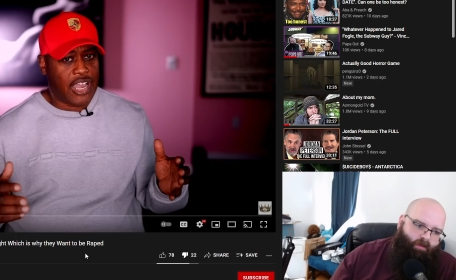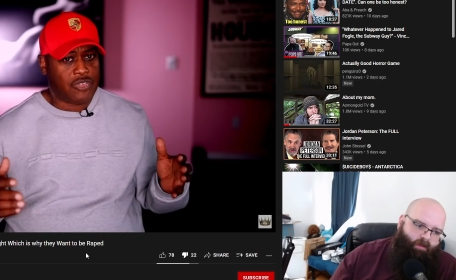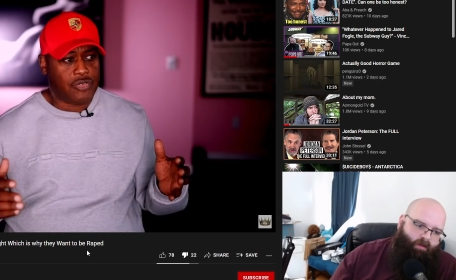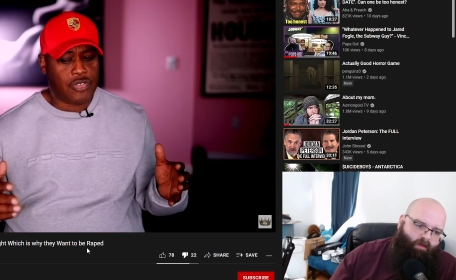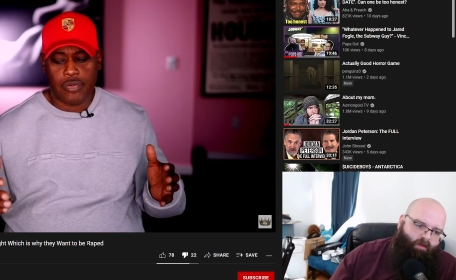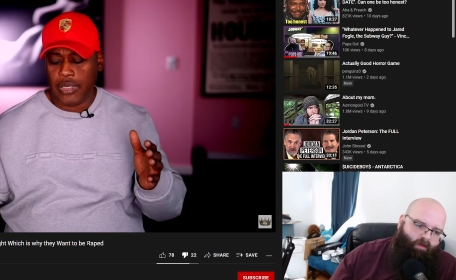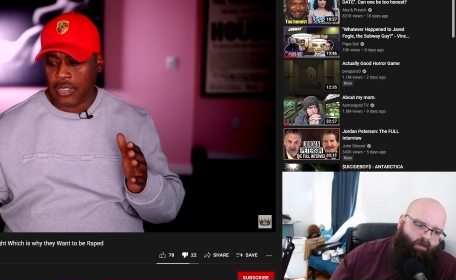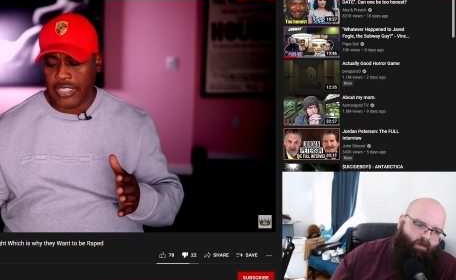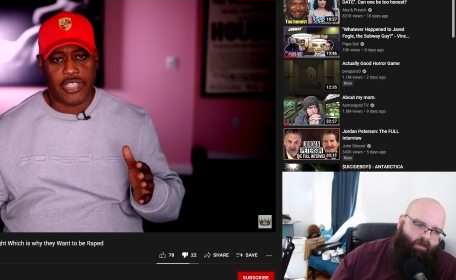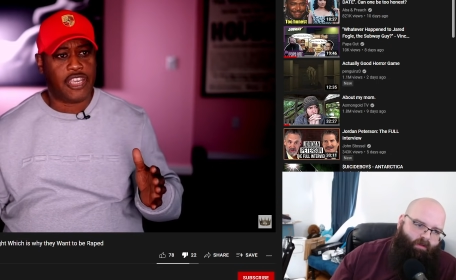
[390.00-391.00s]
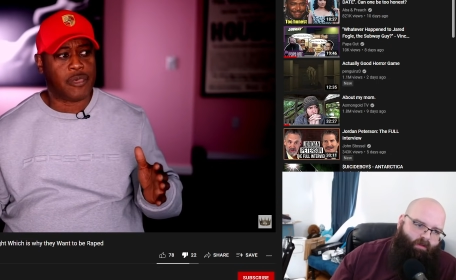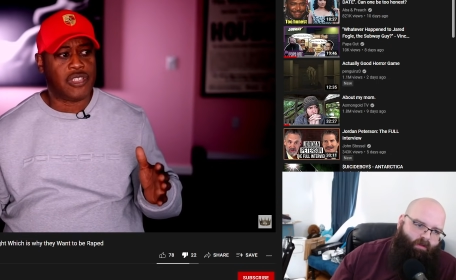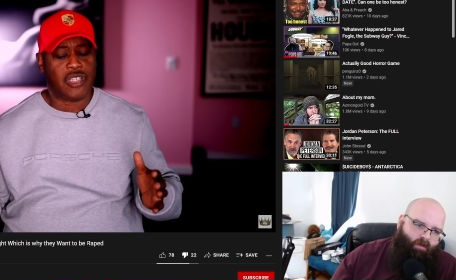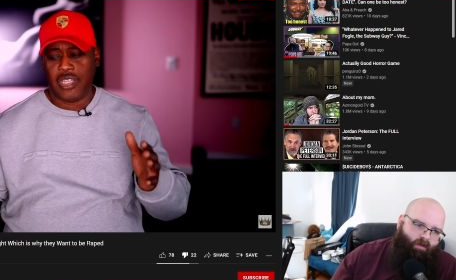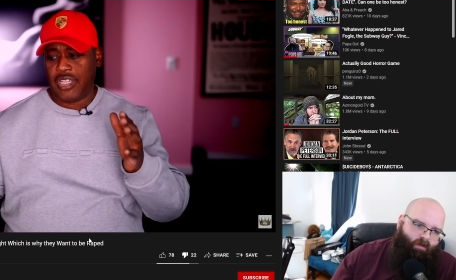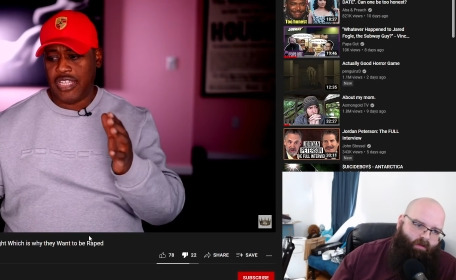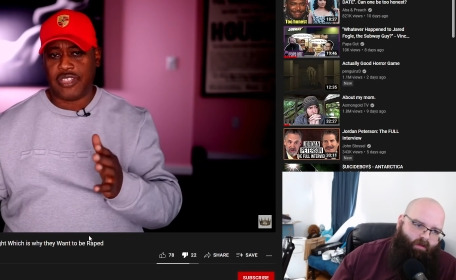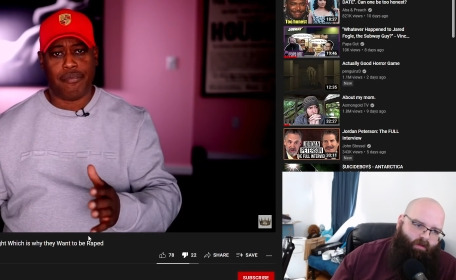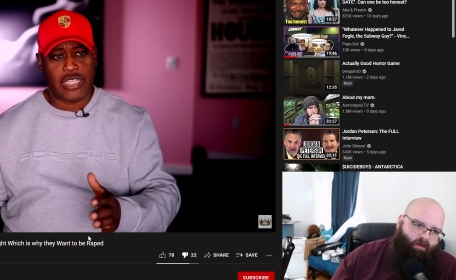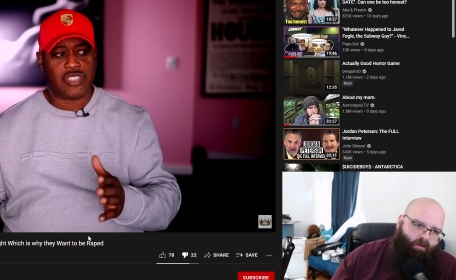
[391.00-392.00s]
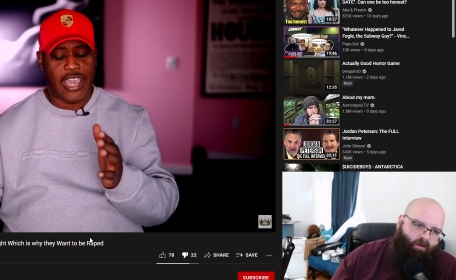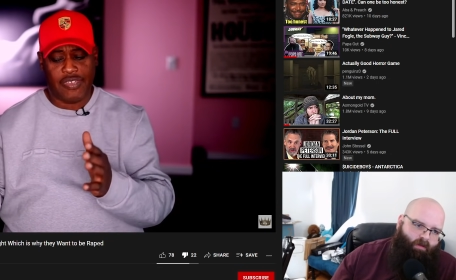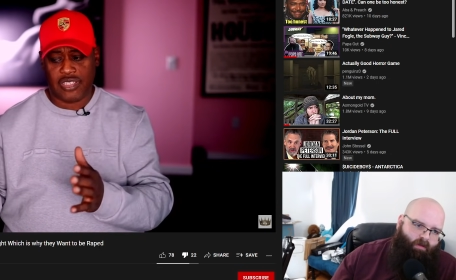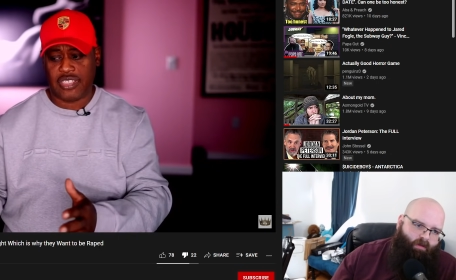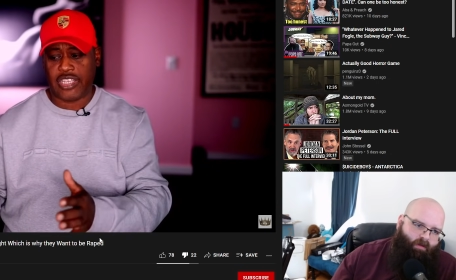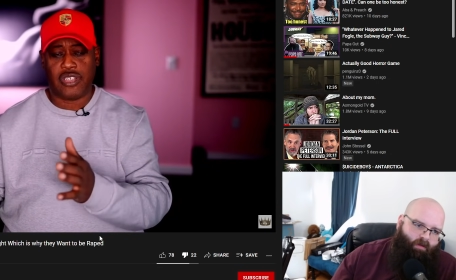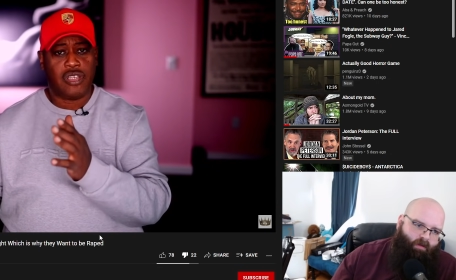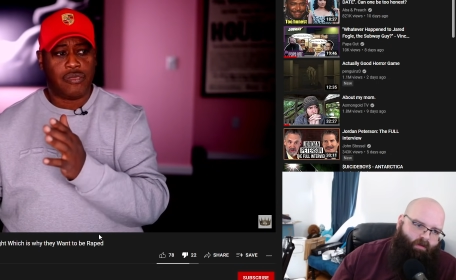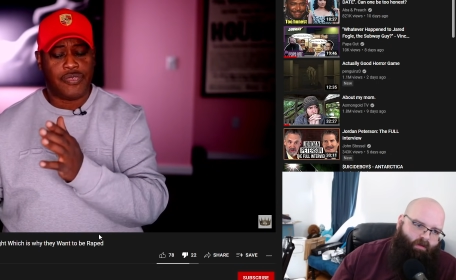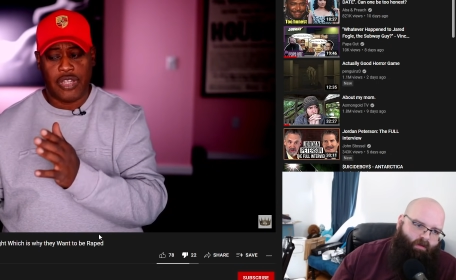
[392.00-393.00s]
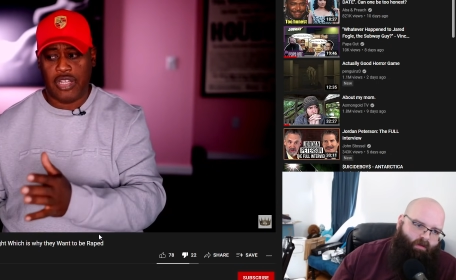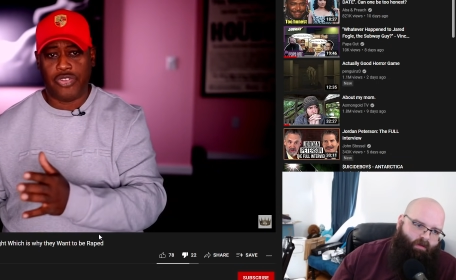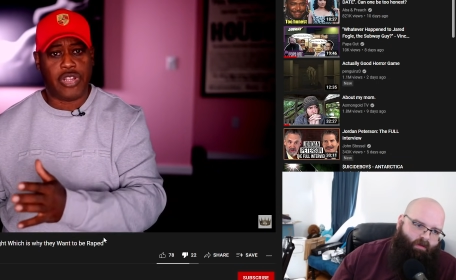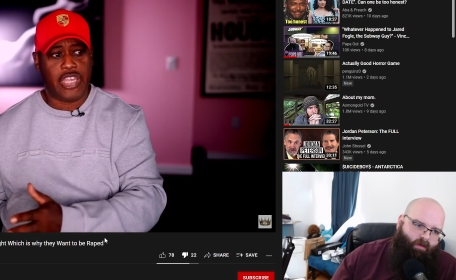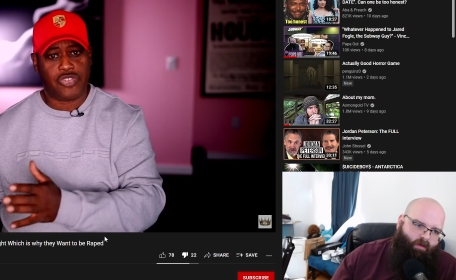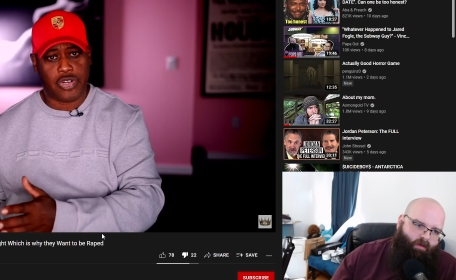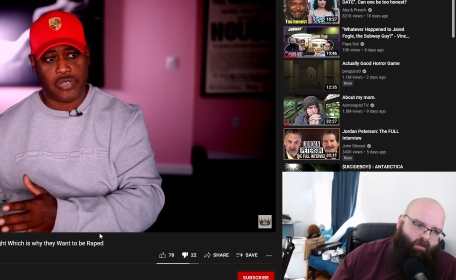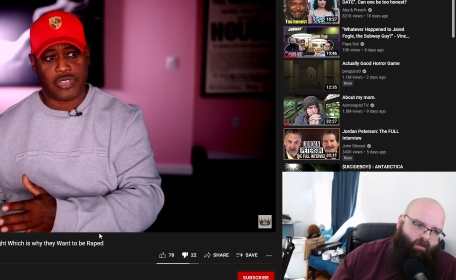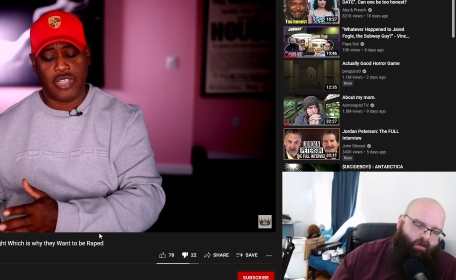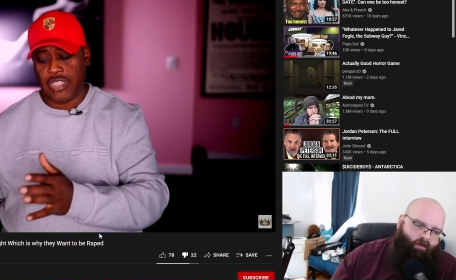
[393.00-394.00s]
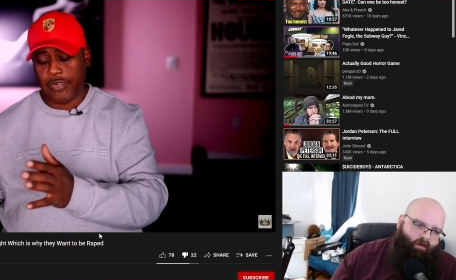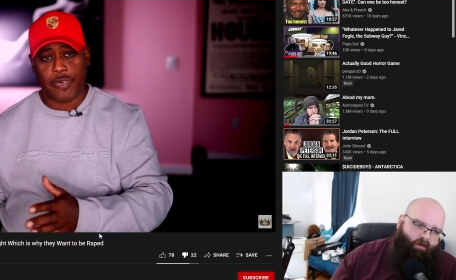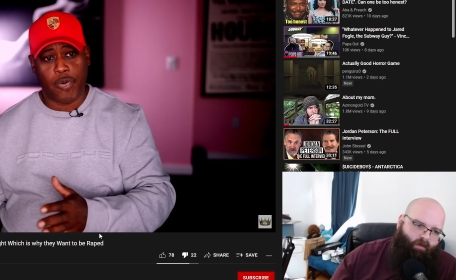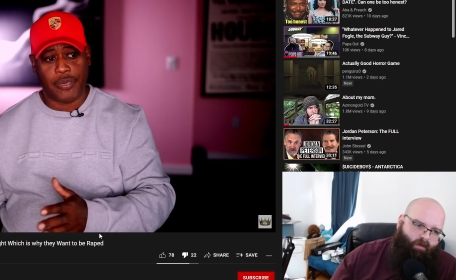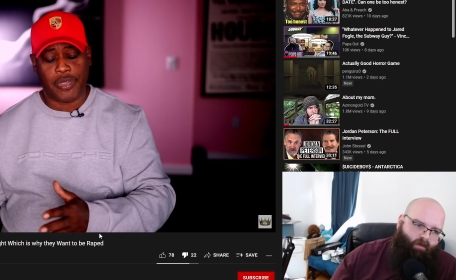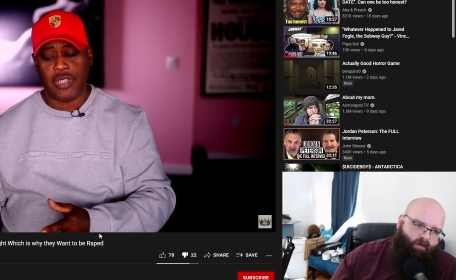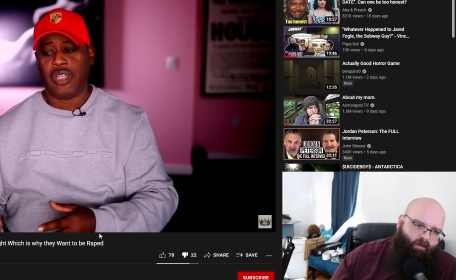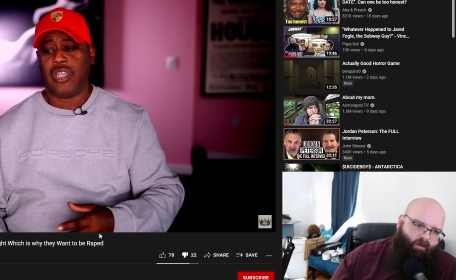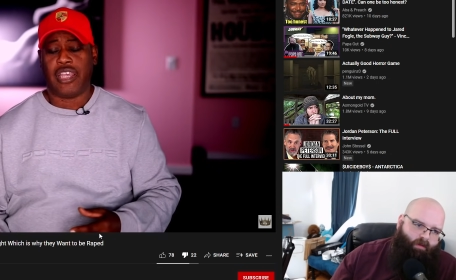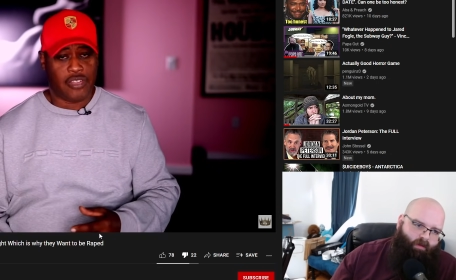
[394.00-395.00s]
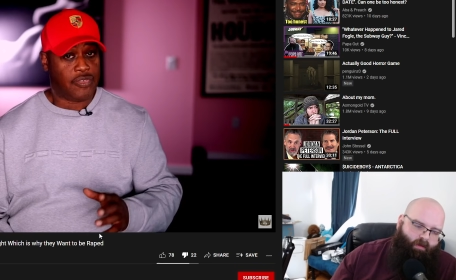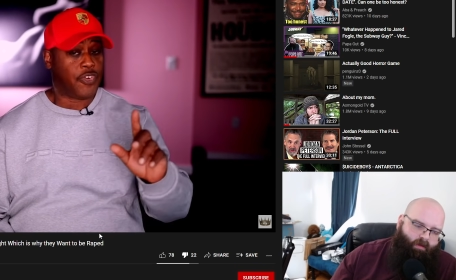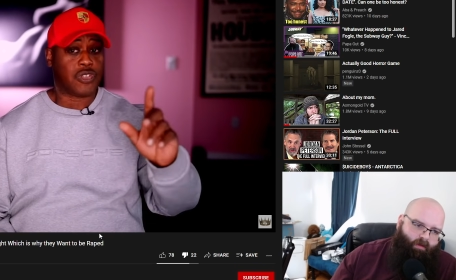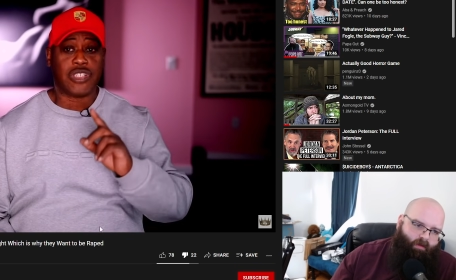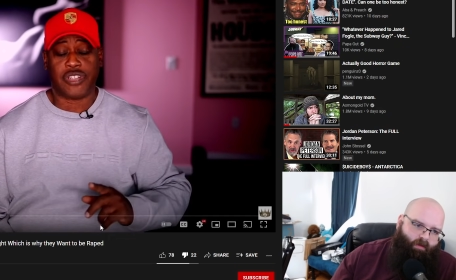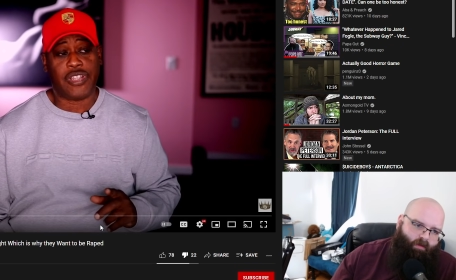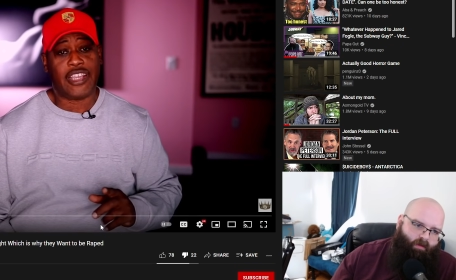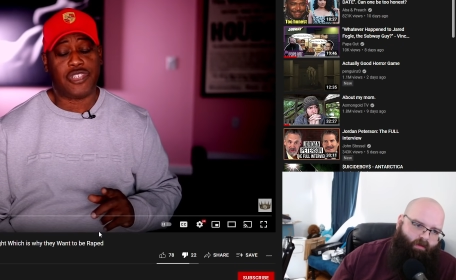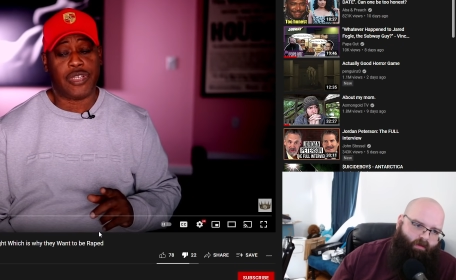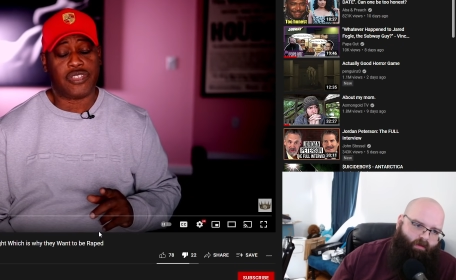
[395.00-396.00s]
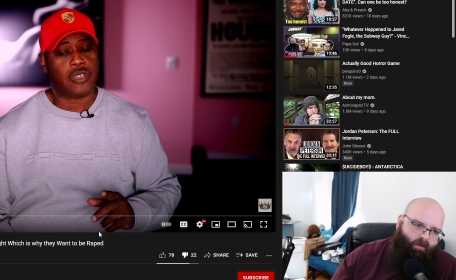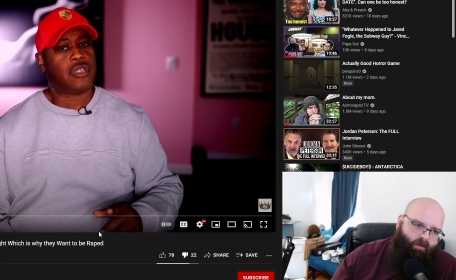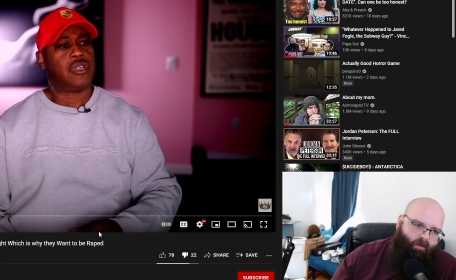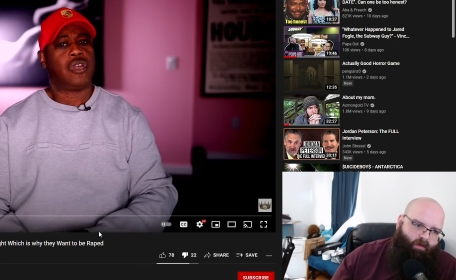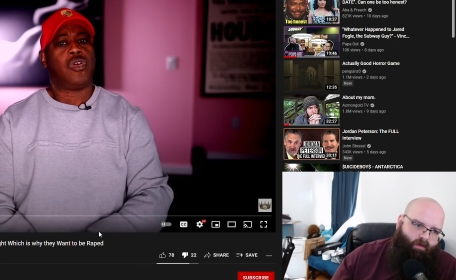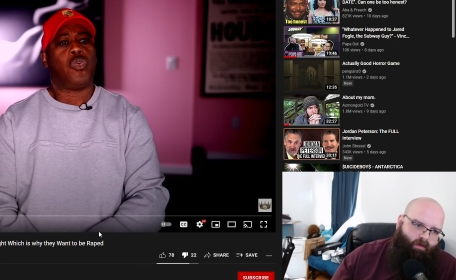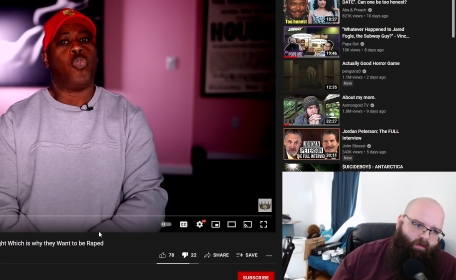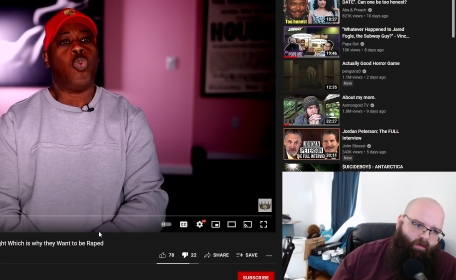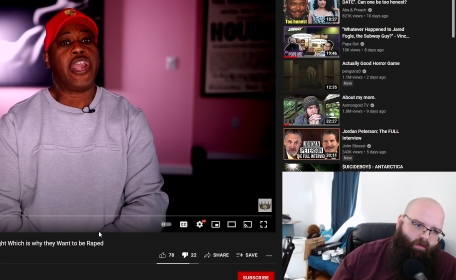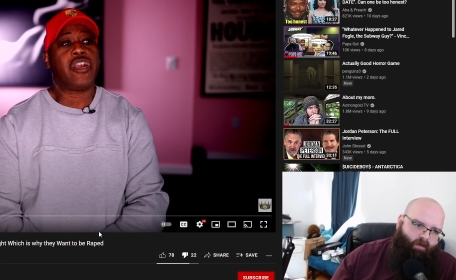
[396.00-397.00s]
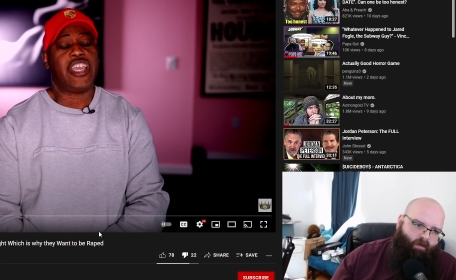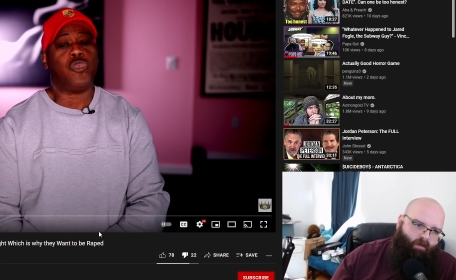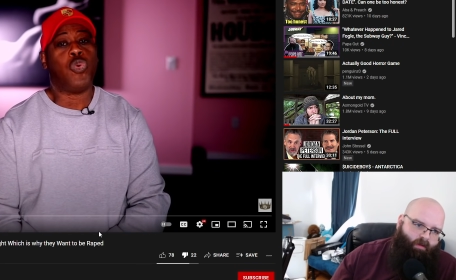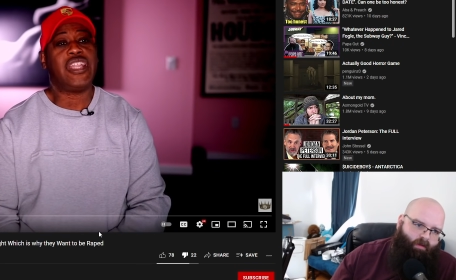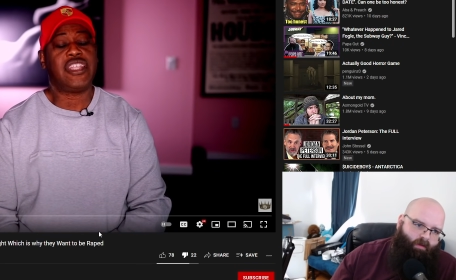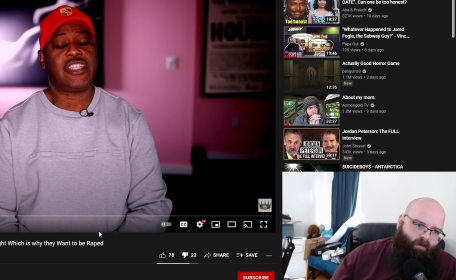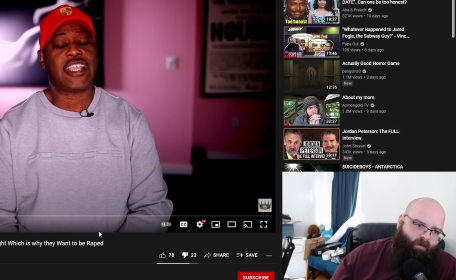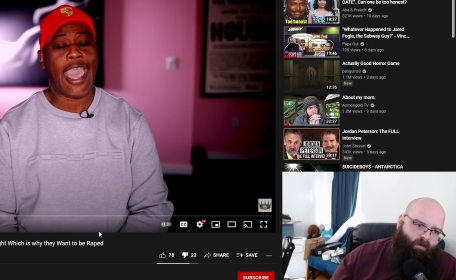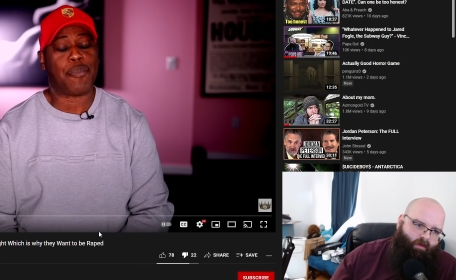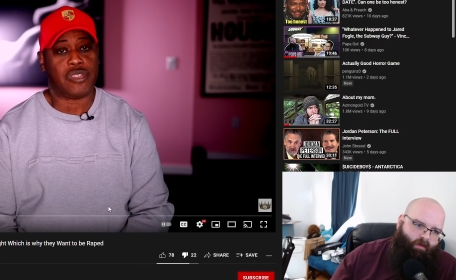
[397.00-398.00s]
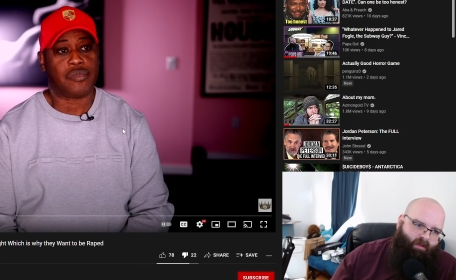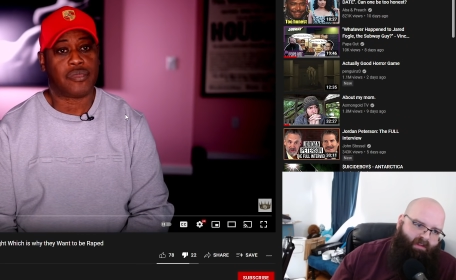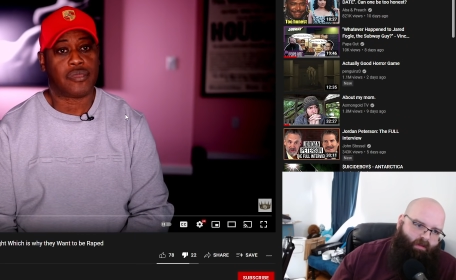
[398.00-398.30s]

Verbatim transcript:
Speaker 1: guy on YouTube, Glendon Cameron. He's admitted to having sex with underage girls, and I want to report it. Yeah. And the first question they're going to ask you is, where and when did this happen?